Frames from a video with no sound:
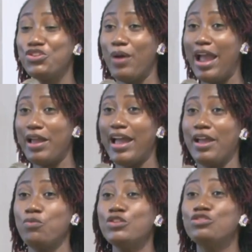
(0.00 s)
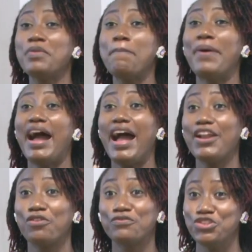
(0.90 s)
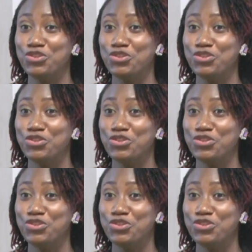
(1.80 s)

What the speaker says: I want to be part of you.